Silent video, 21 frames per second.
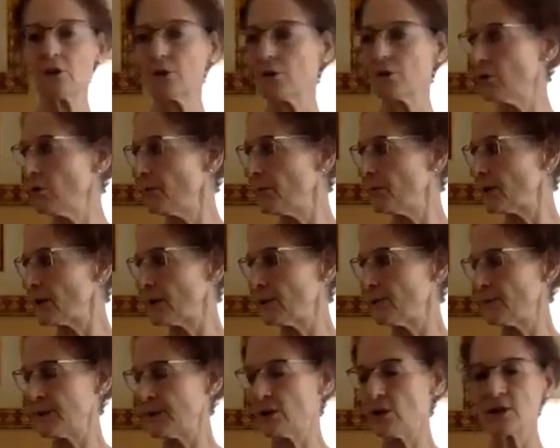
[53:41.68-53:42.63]
you
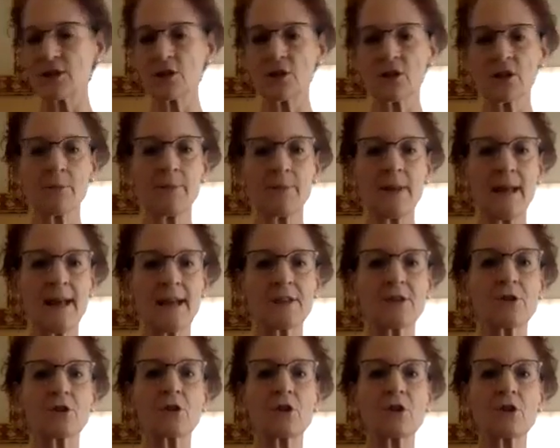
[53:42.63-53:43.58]
because on a bed,
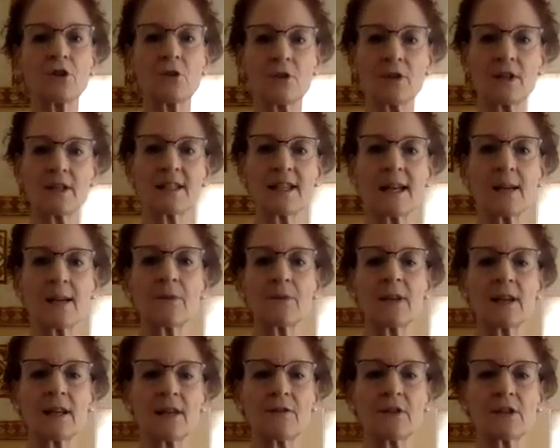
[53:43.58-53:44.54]
you can do the same
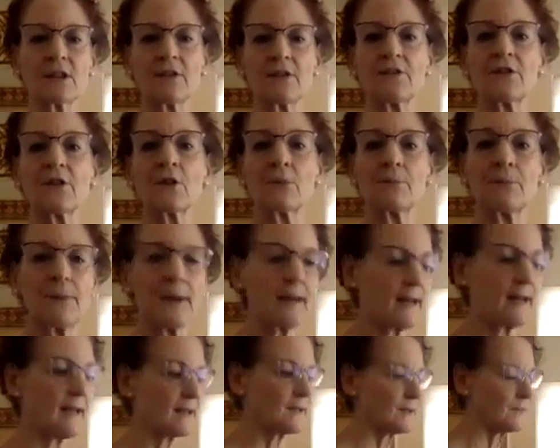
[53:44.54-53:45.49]
thing if it's a firm
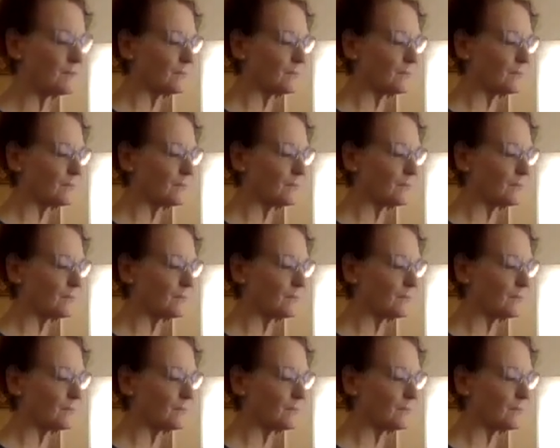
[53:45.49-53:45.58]
bed.